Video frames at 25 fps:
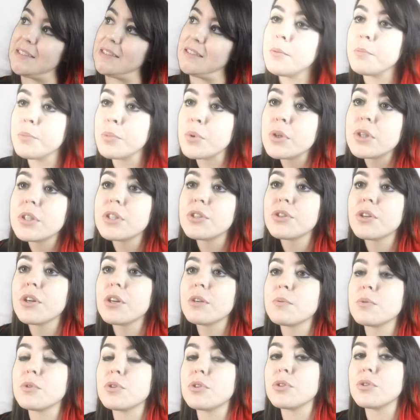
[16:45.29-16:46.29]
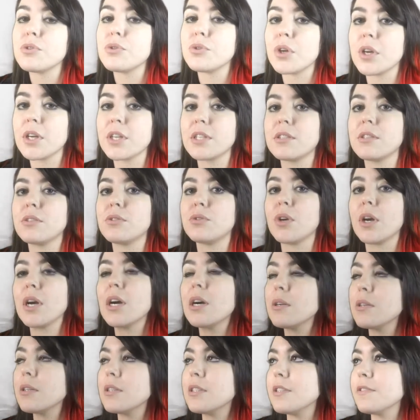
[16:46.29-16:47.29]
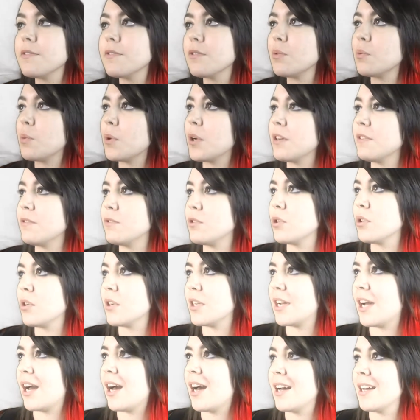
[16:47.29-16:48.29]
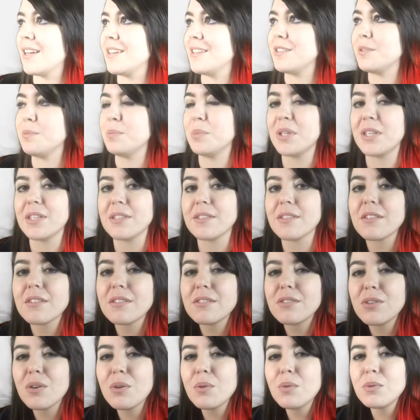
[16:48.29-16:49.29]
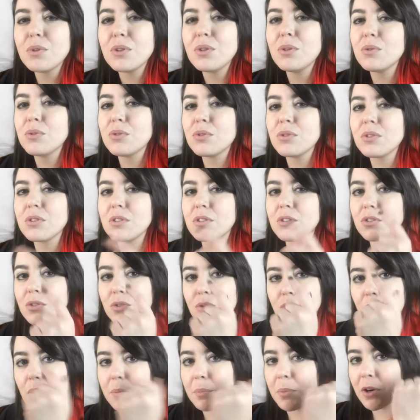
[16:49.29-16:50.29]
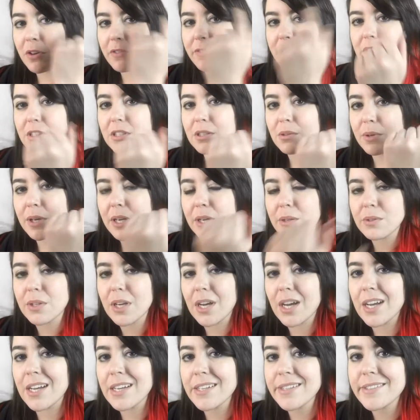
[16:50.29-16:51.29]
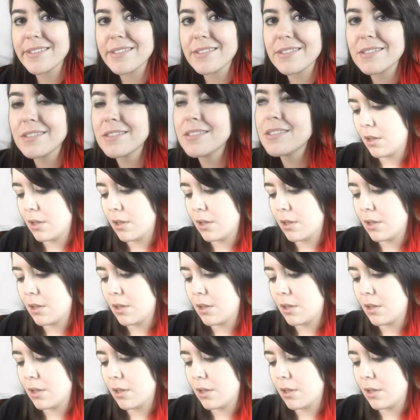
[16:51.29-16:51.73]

I'm pretty sure I was just trying to try out a different way of drawing eyes, because I don't usually just draw perfectly round eyes.